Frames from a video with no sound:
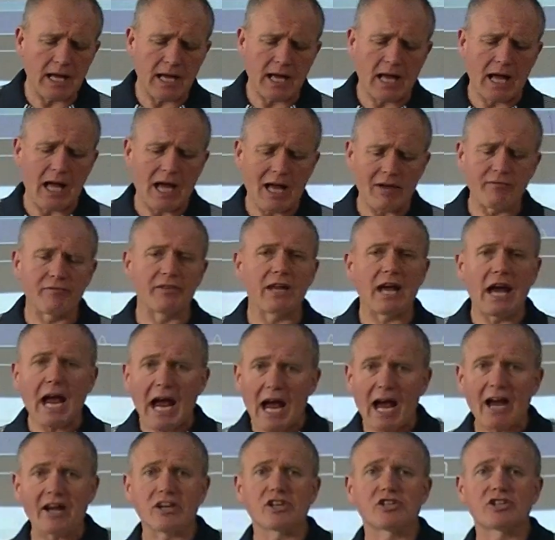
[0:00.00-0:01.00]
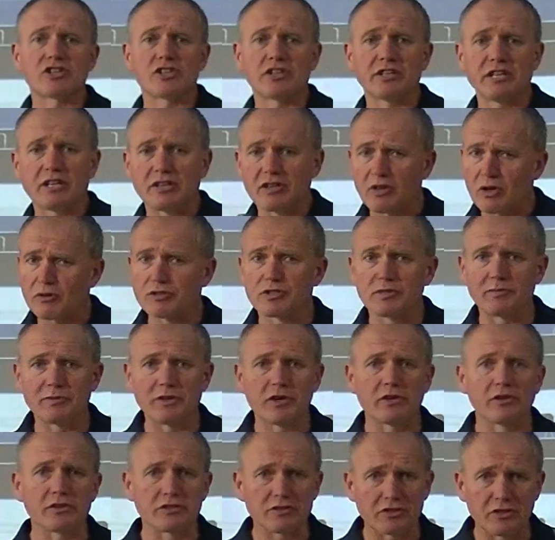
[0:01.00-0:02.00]
Haven't actually, to be
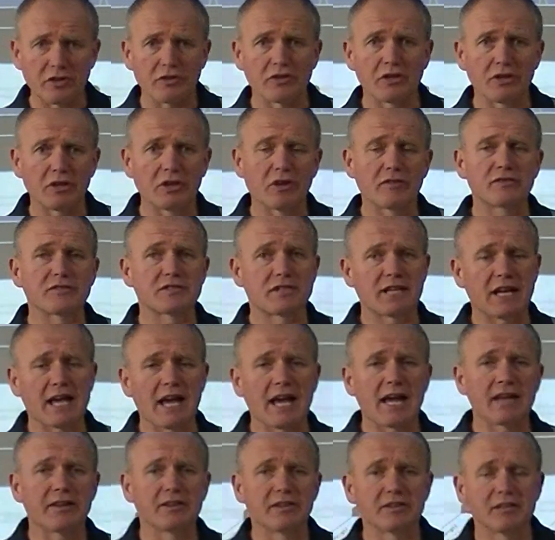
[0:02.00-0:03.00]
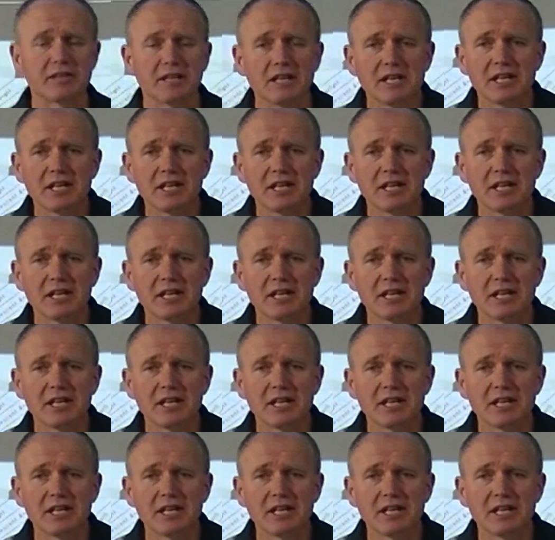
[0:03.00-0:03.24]
honest, got the lofts to hand,